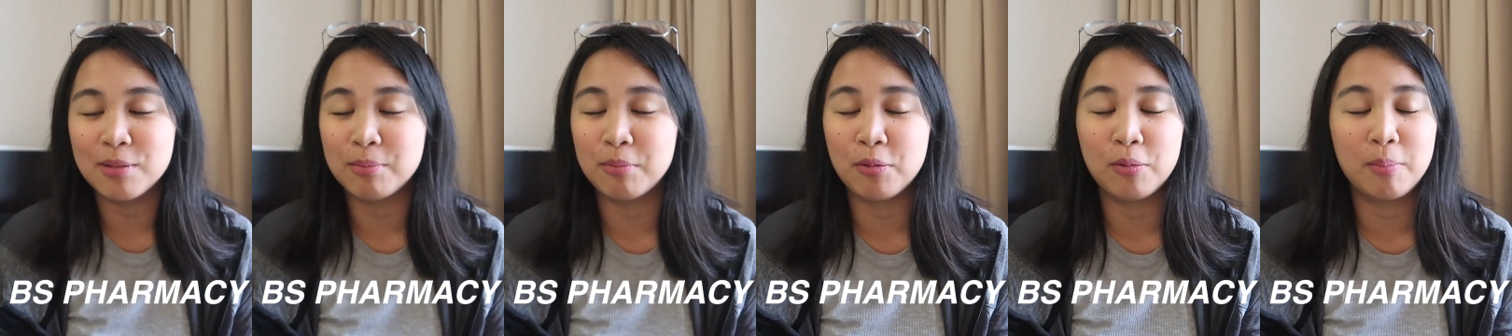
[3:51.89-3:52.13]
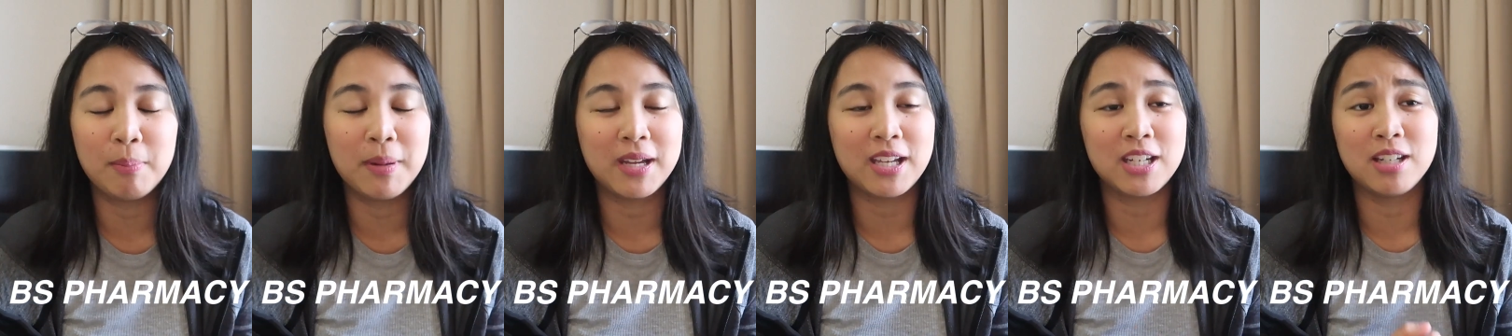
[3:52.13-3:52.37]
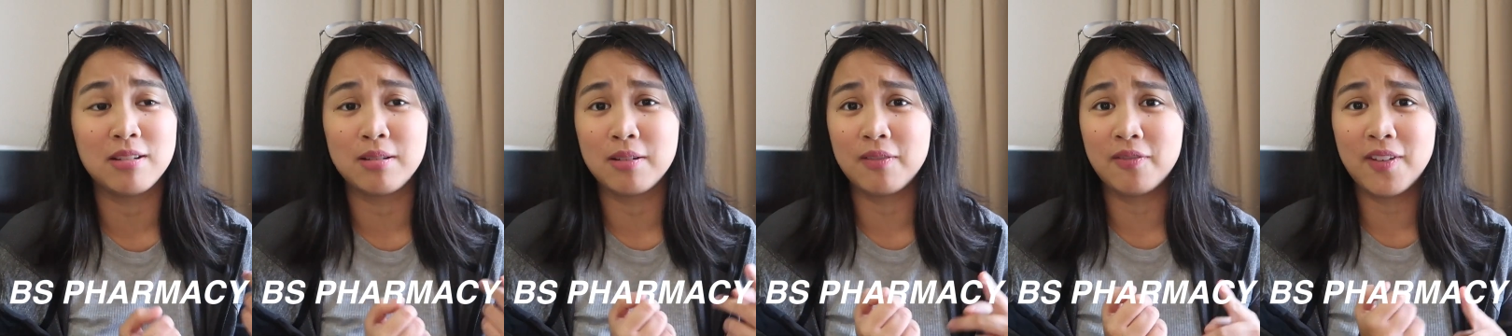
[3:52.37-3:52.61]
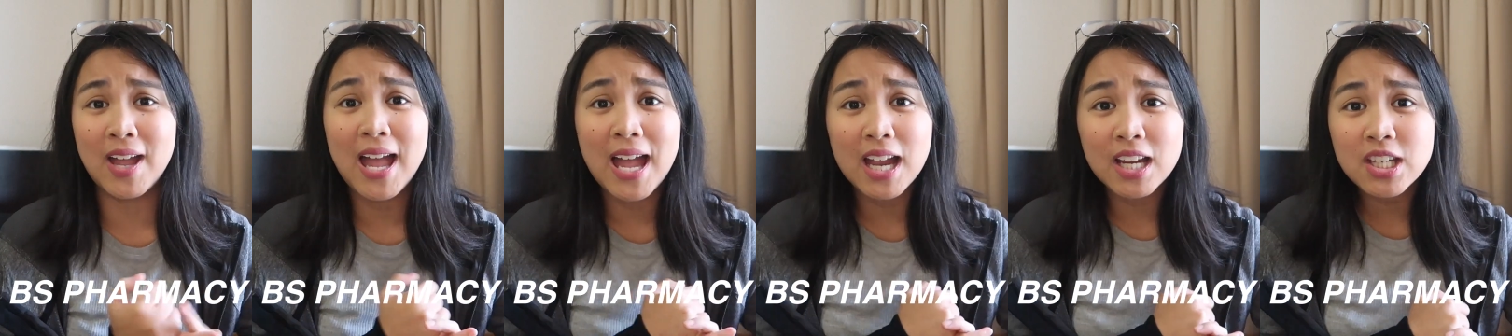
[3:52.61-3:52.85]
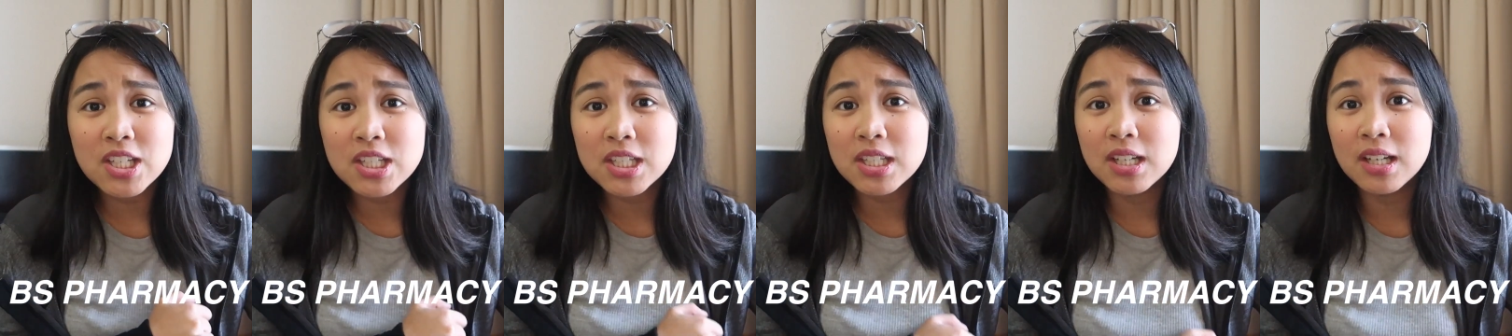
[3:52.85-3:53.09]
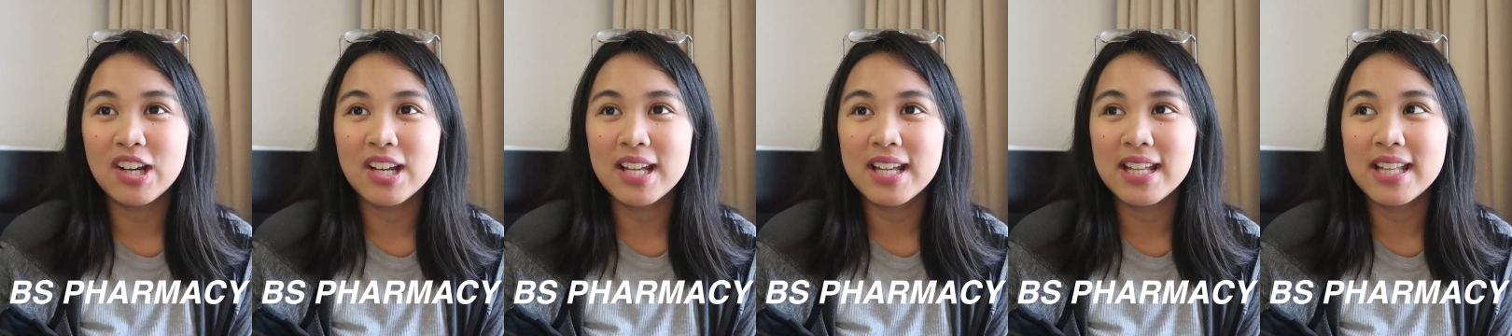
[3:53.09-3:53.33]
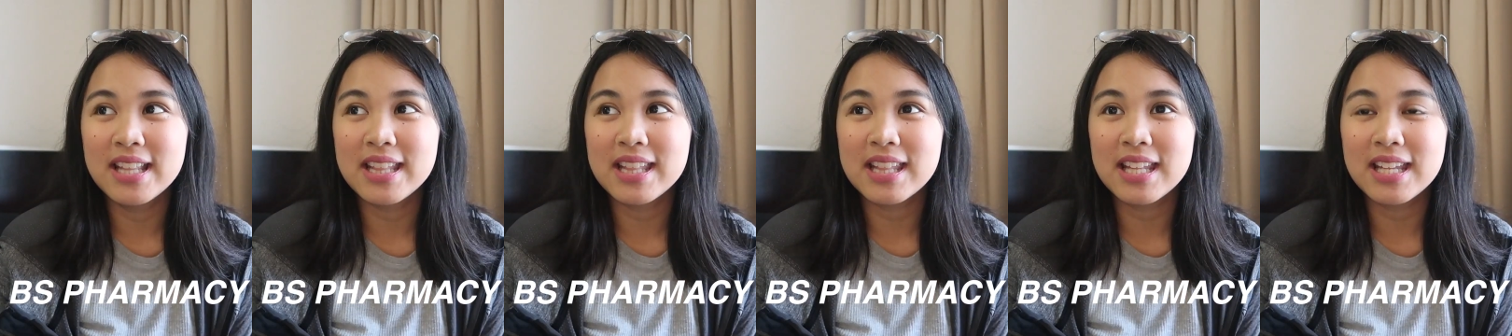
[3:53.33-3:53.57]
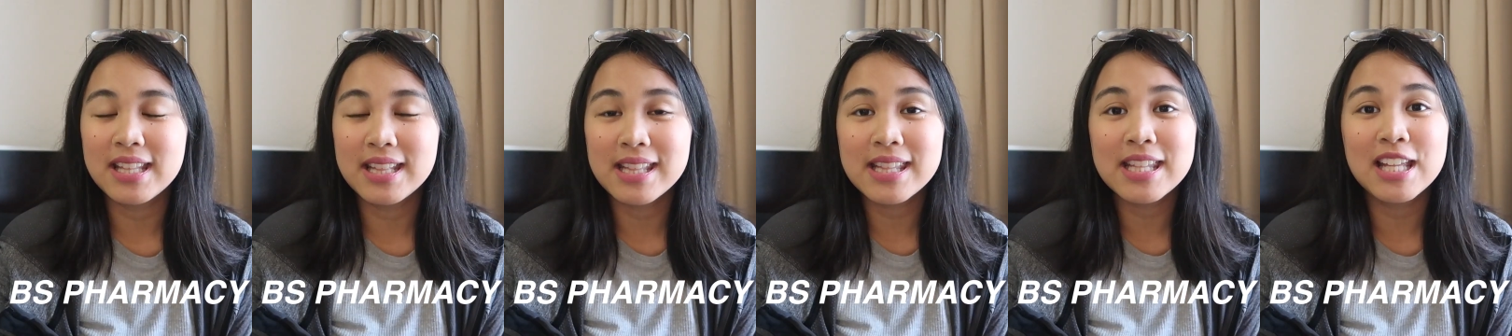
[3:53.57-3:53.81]
the mechanism of action,
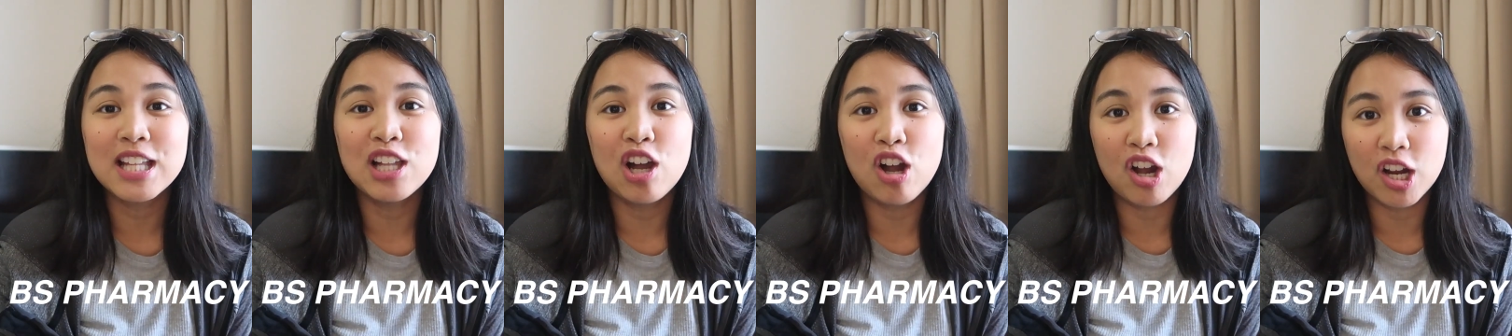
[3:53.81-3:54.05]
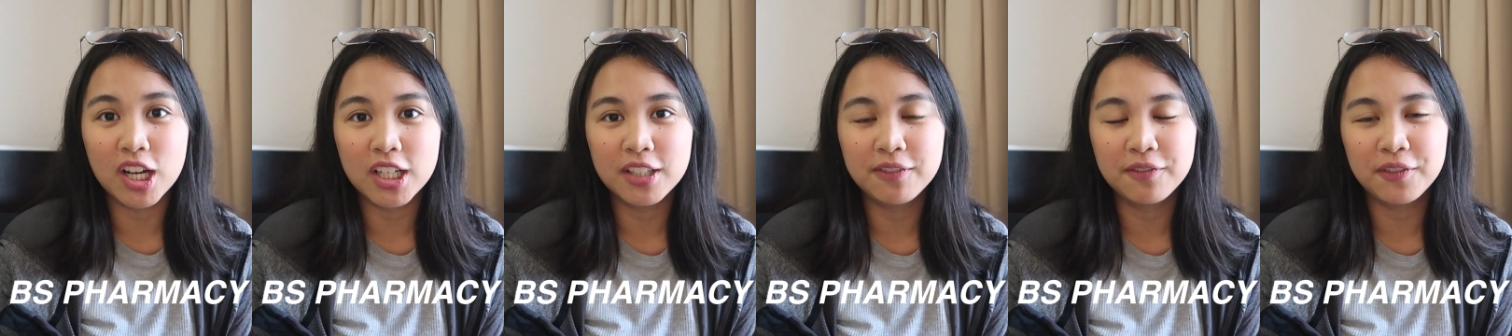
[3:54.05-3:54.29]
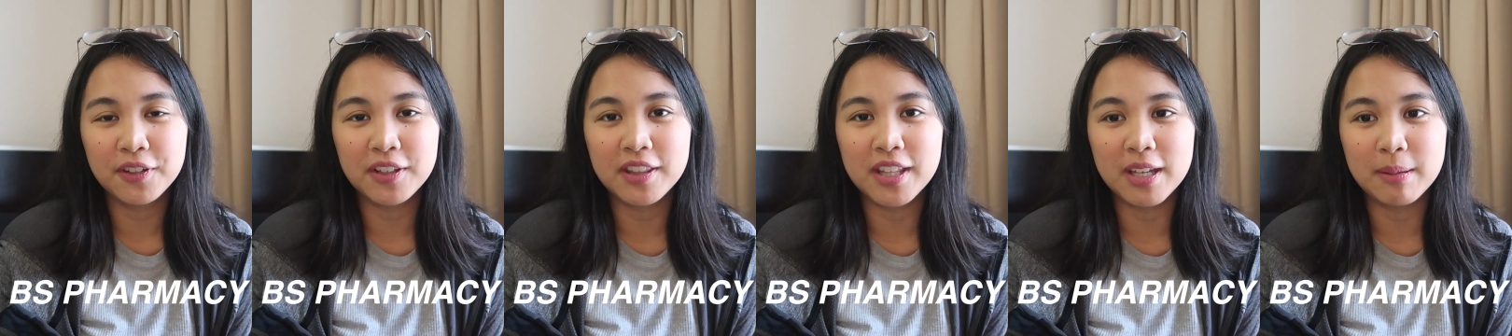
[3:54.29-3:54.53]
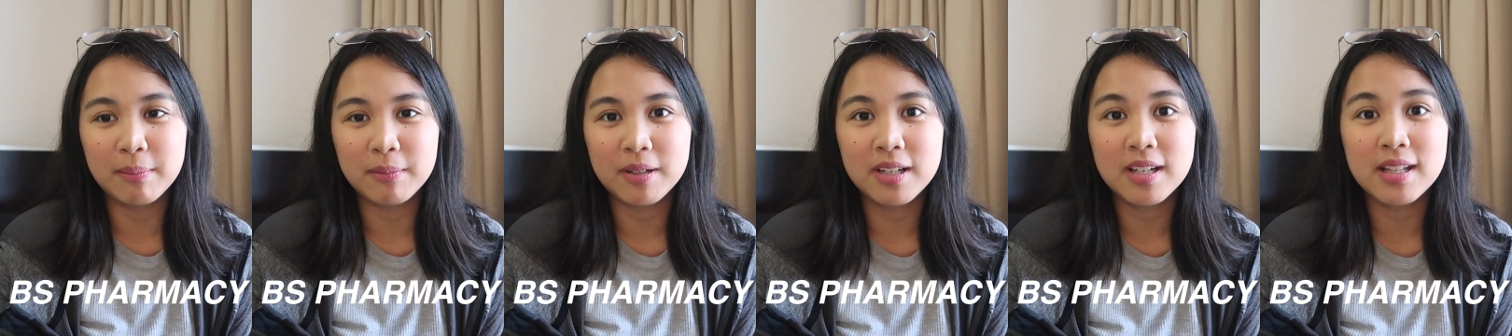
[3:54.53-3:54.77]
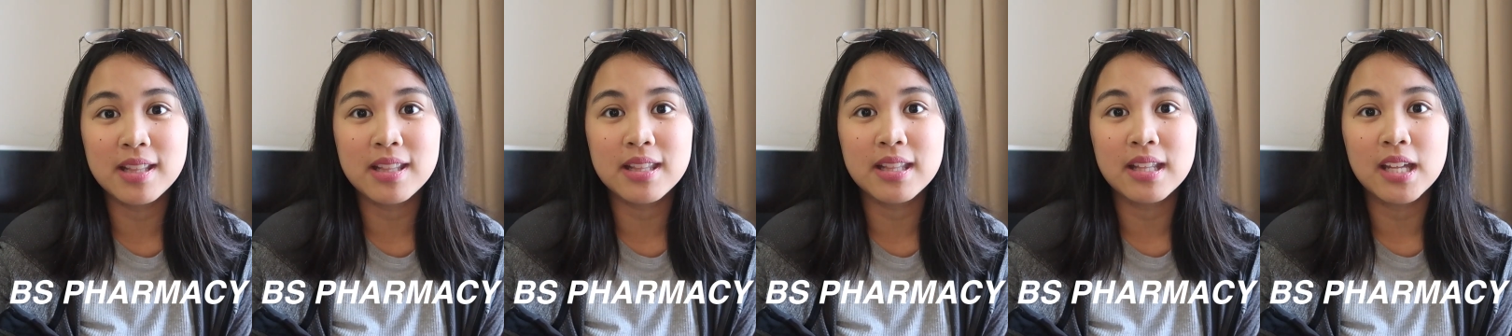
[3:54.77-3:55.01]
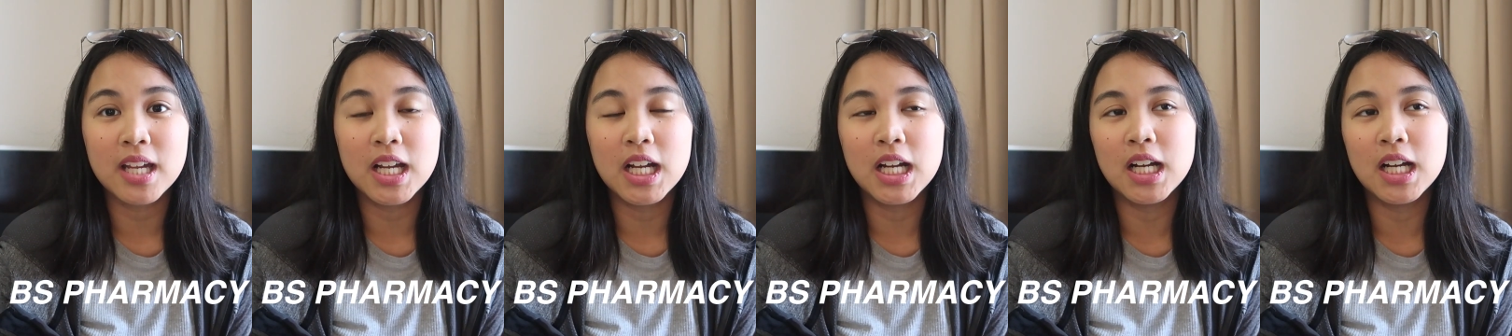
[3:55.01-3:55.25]
it's still hard for them because